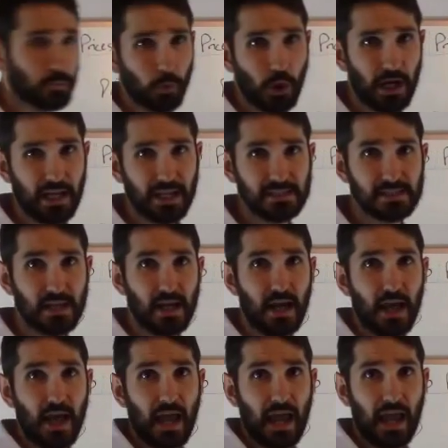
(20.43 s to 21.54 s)
brands
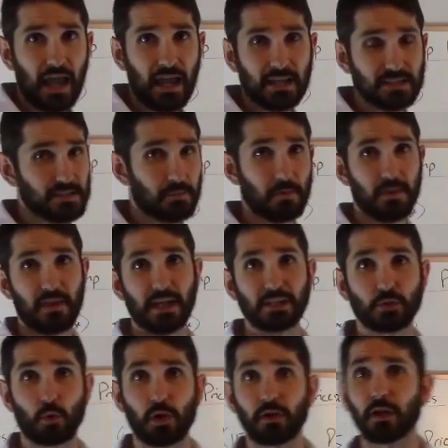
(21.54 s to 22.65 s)
and some of the things
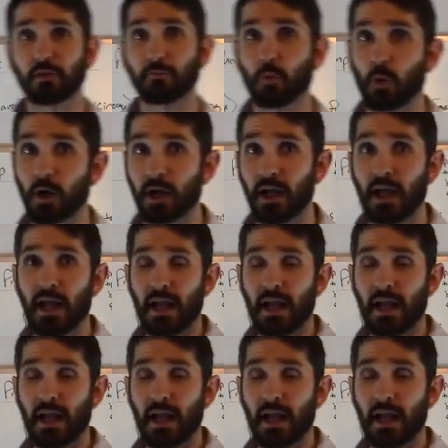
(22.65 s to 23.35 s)
you want to look for.